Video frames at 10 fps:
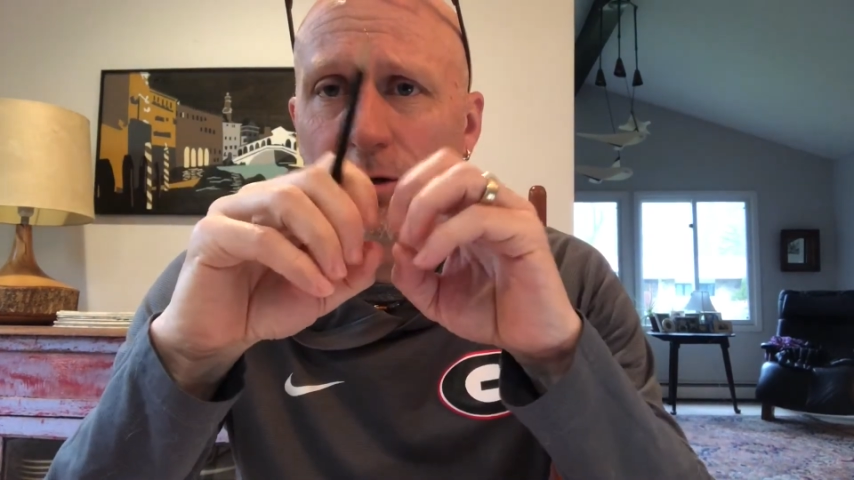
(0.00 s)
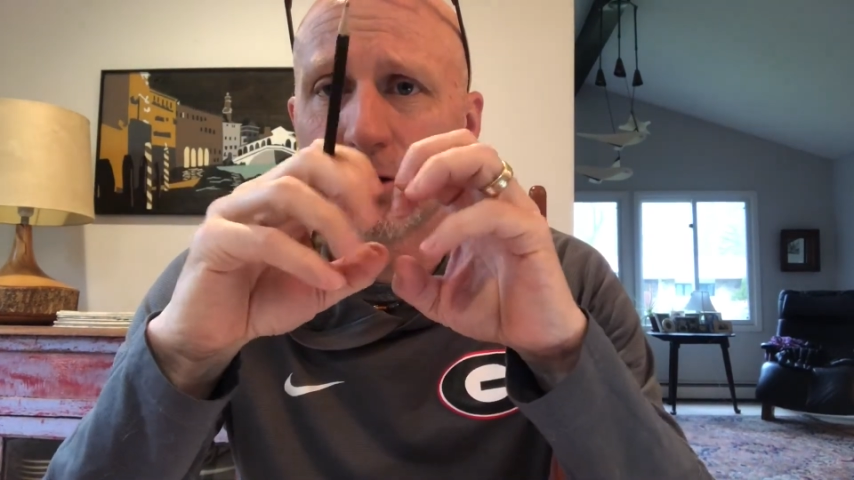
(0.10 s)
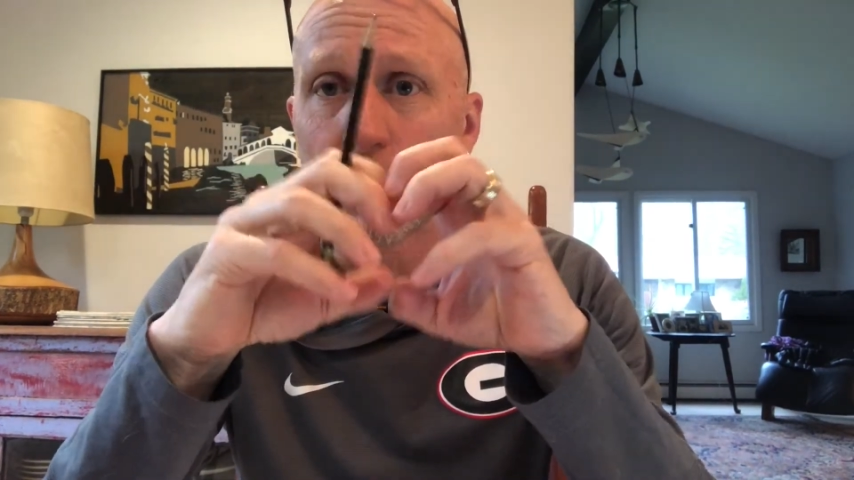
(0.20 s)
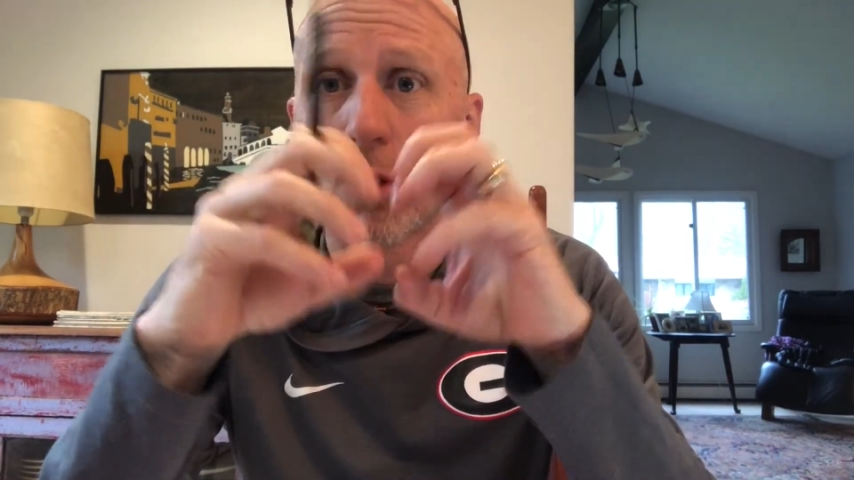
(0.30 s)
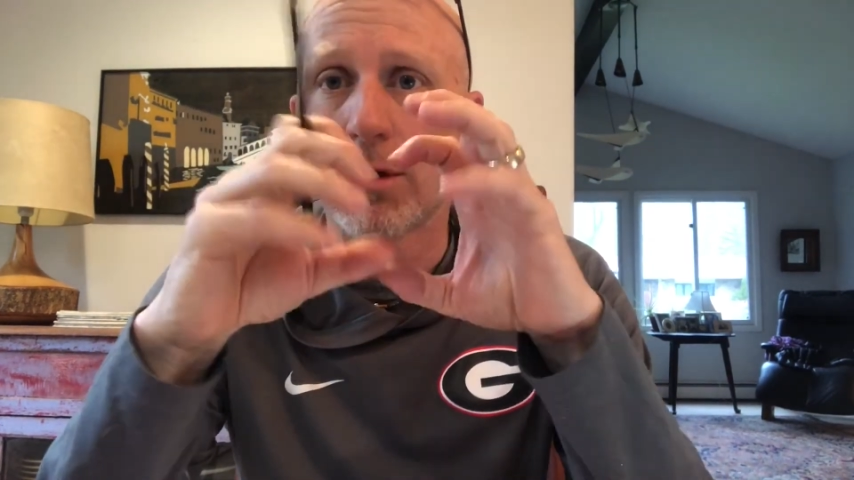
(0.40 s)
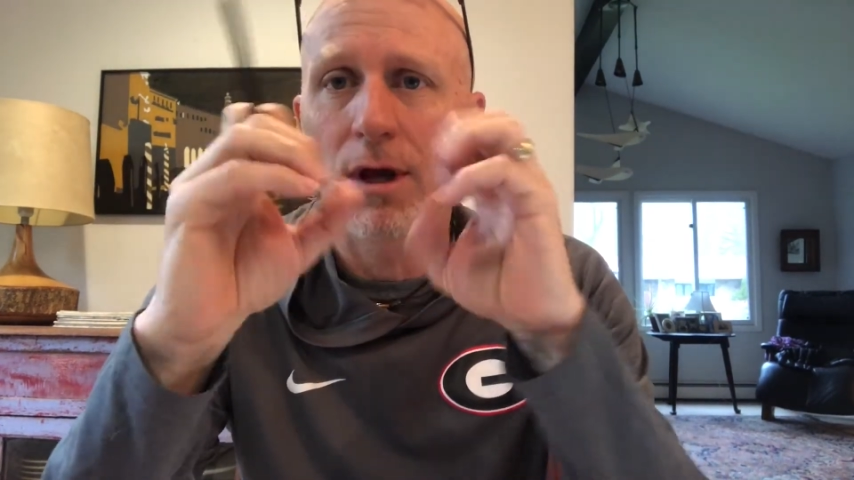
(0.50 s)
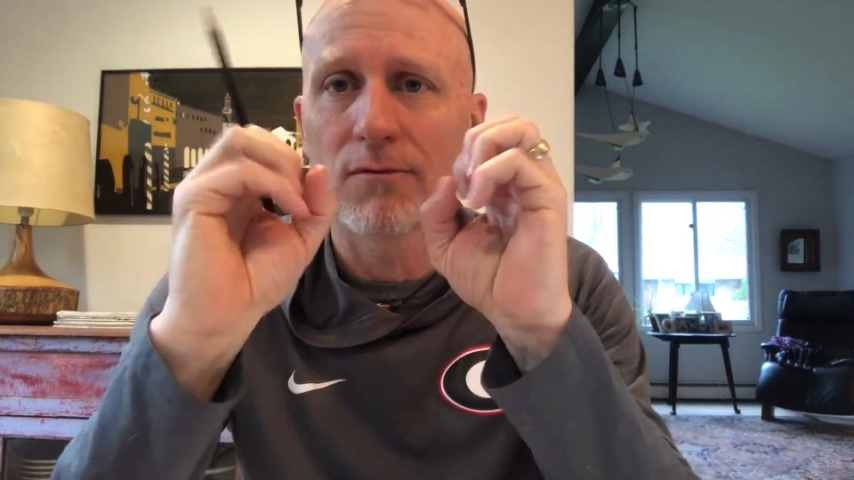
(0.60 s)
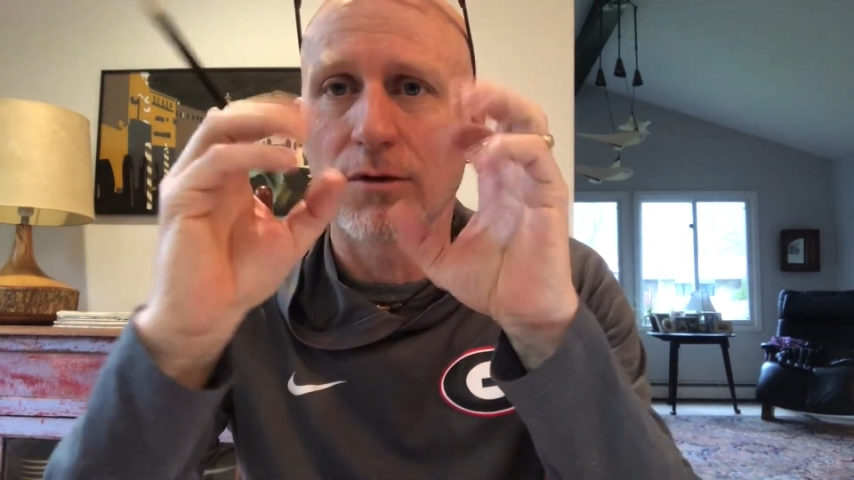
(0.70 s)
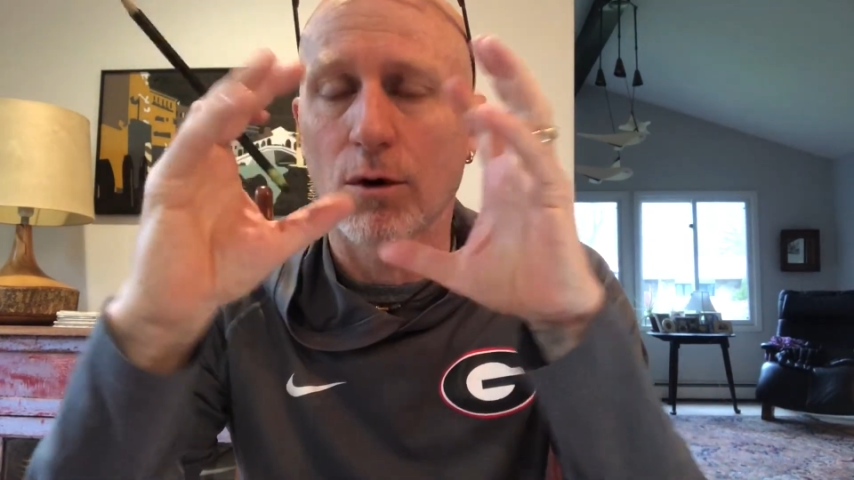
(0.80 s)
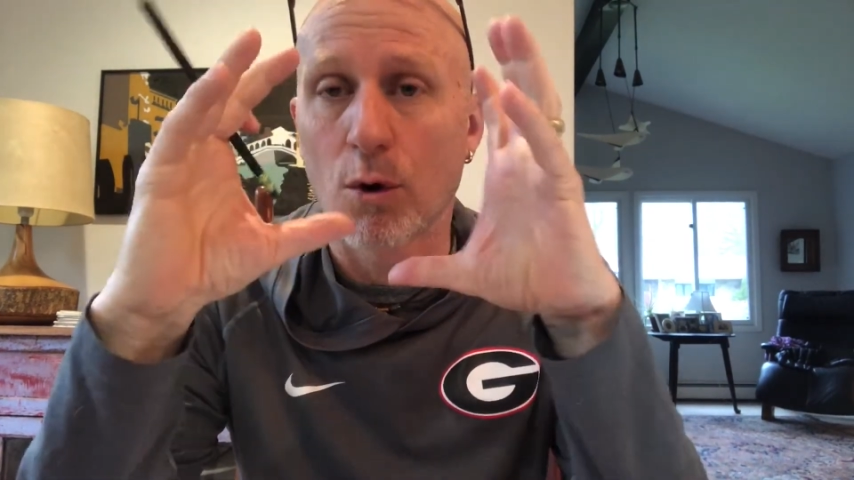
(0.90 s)
Don't
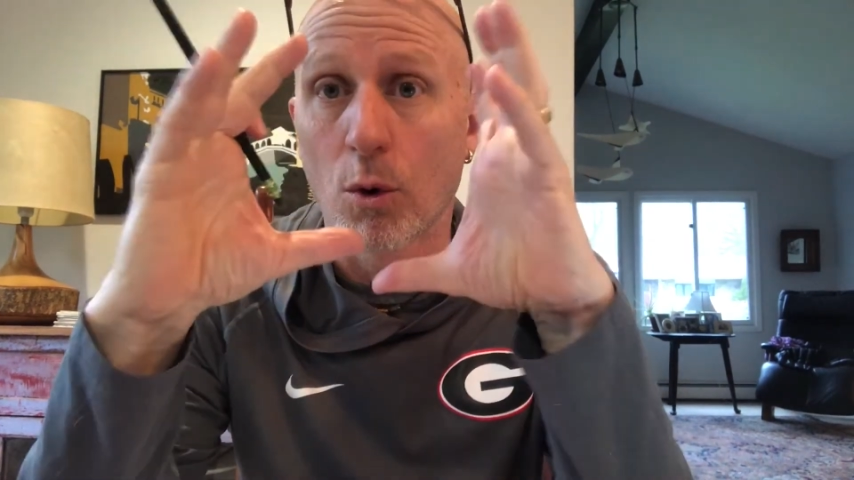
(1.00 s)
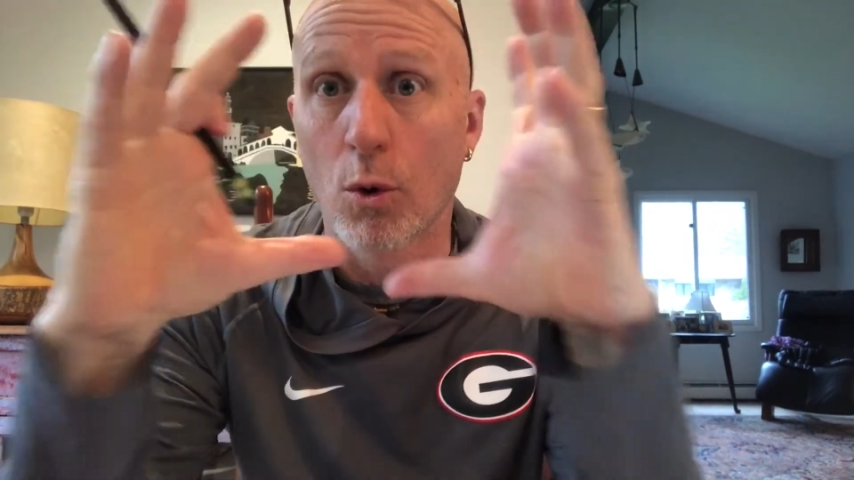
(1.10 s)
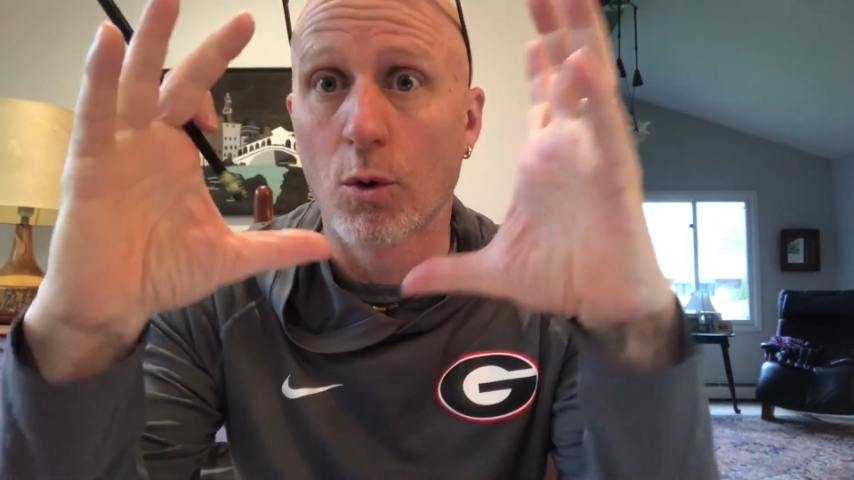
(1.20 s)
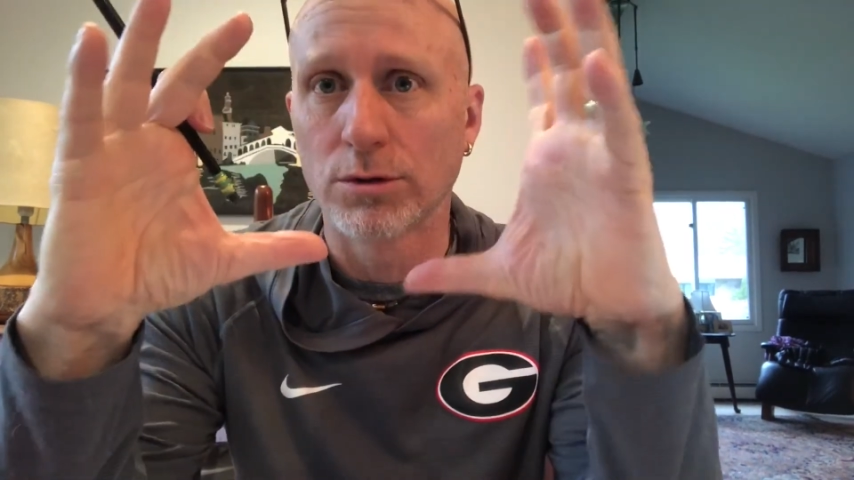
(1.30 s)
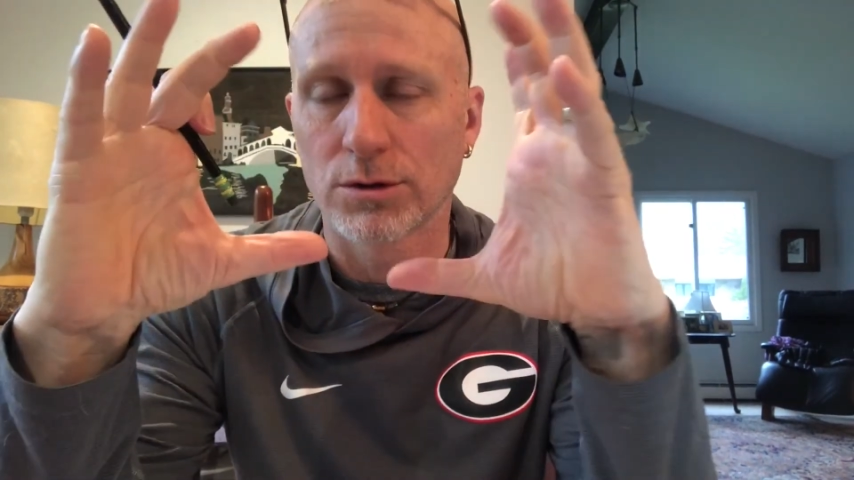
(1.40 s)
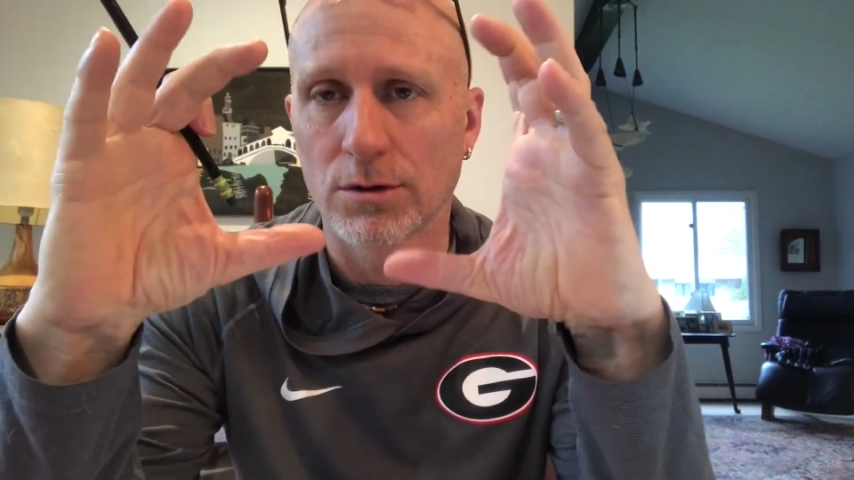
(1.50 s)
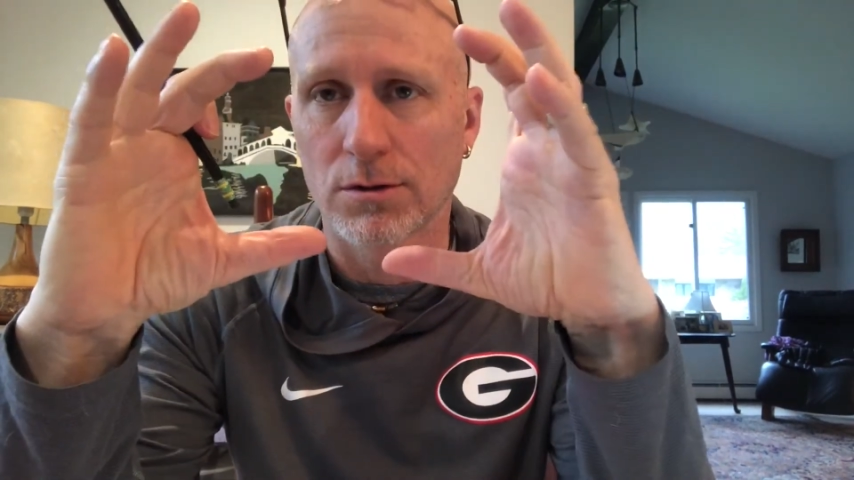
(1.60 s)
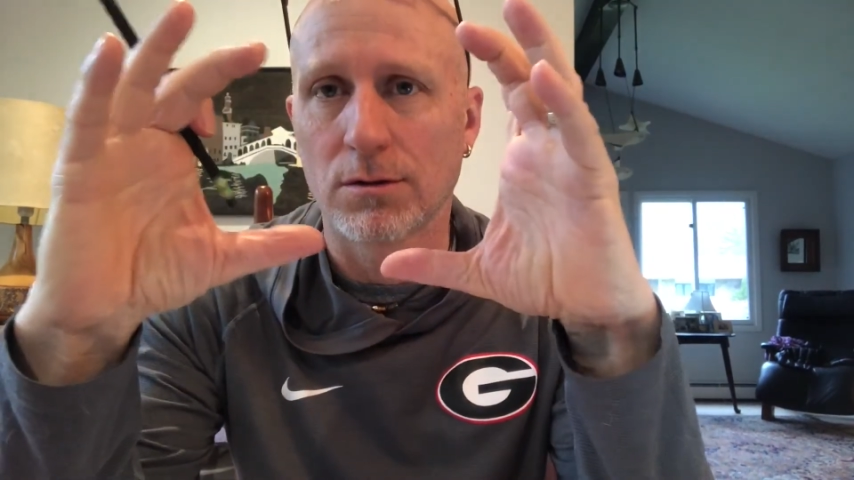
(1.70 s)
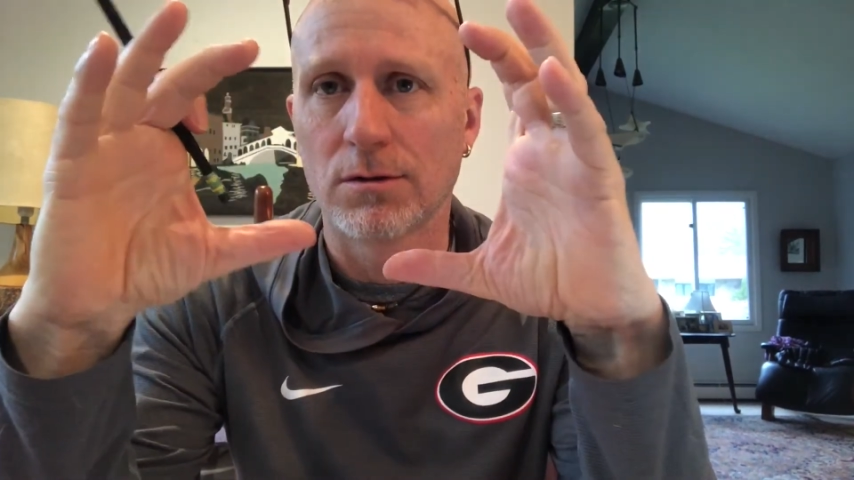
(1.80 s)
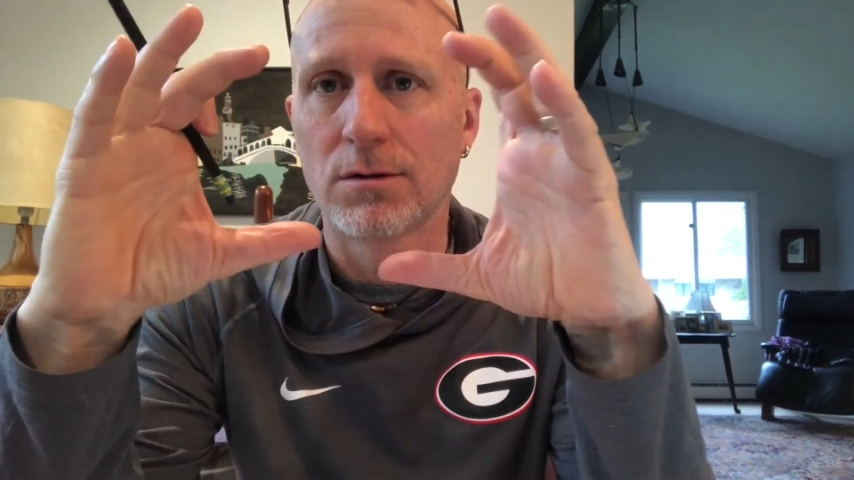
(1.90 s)
have the whole circle